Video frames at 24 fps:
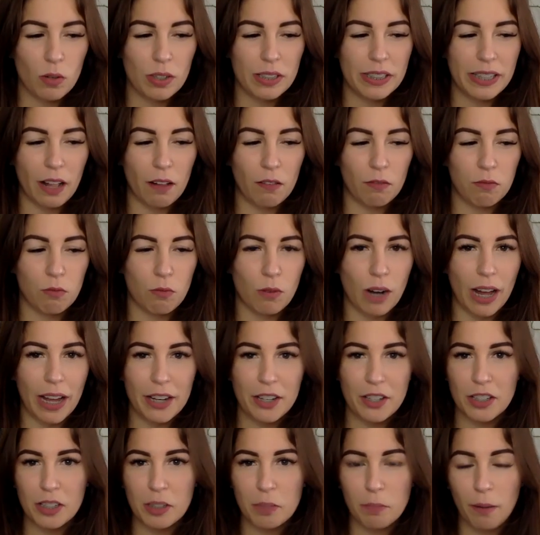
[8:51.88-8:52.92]

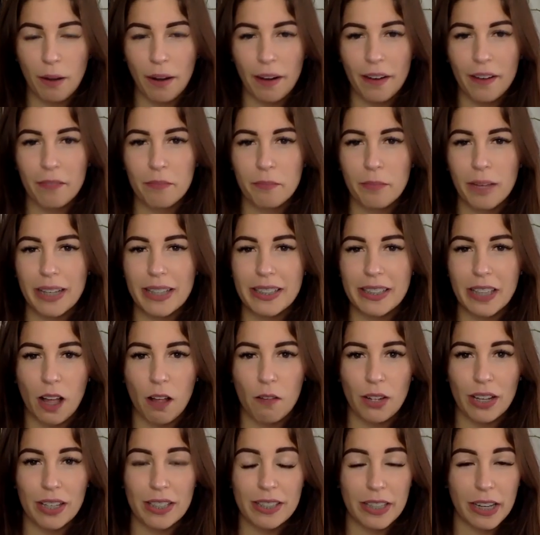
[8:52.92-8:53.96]
self-righteous part of
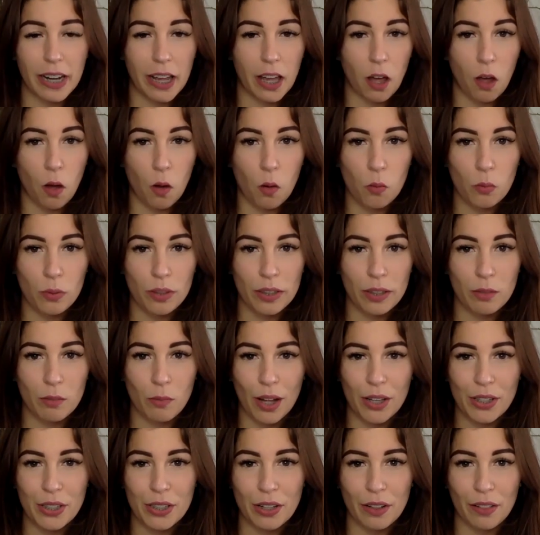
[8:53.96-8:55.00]
myself. I said, I only
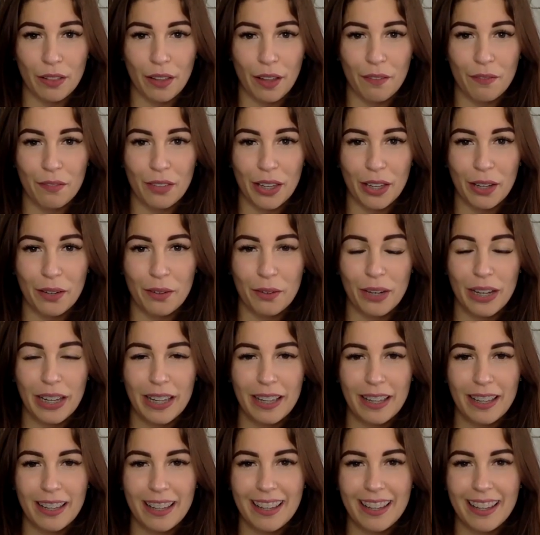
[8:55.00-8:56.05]
want to love you.
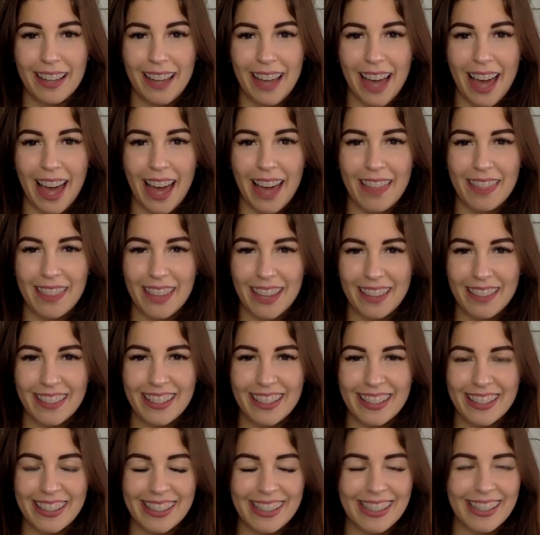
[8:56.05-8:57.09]
And then
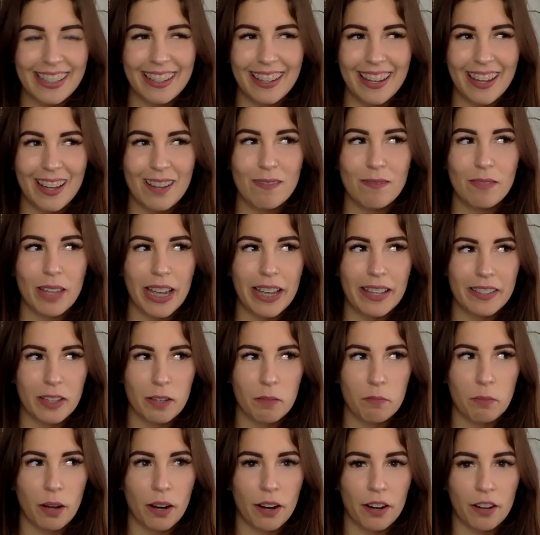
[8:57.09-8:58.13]
this
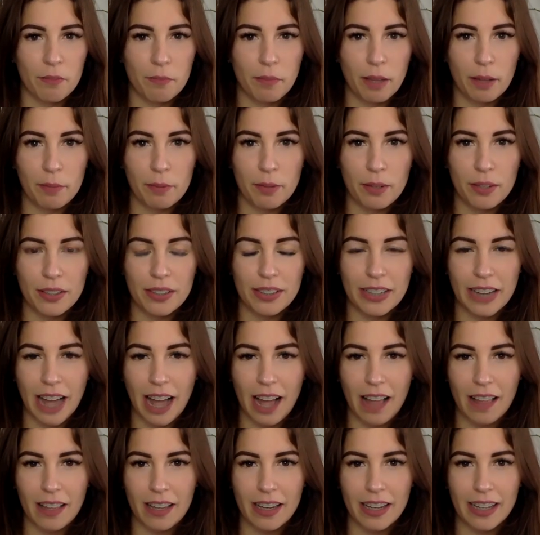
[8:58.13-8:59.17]
amazing part of my
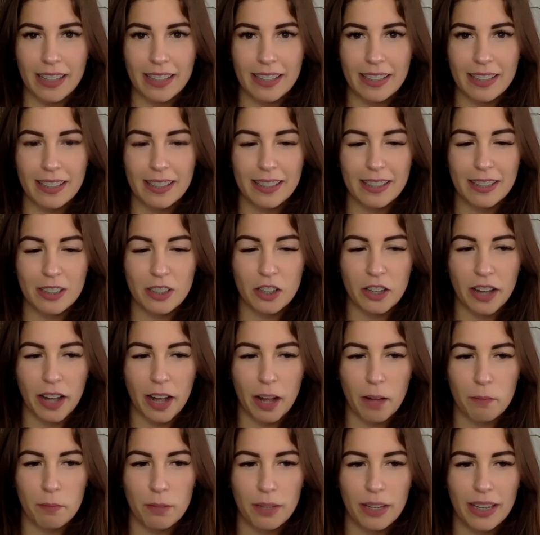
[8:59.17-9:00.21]
personality stood
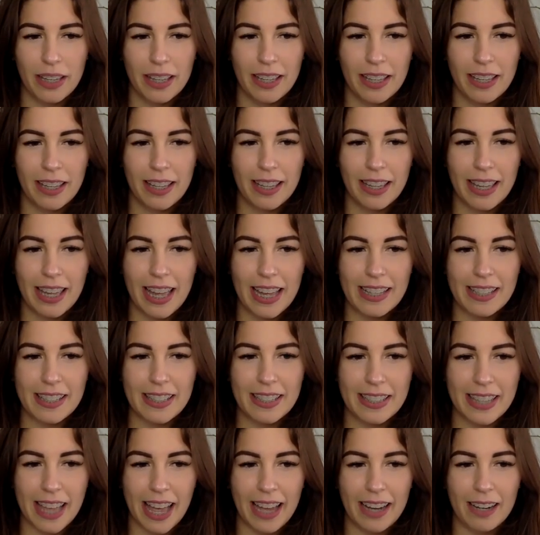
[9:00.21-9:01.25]
up and
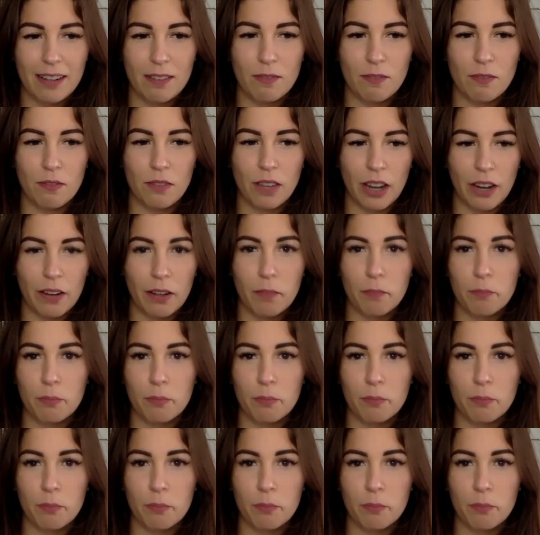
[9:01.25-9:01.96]
said very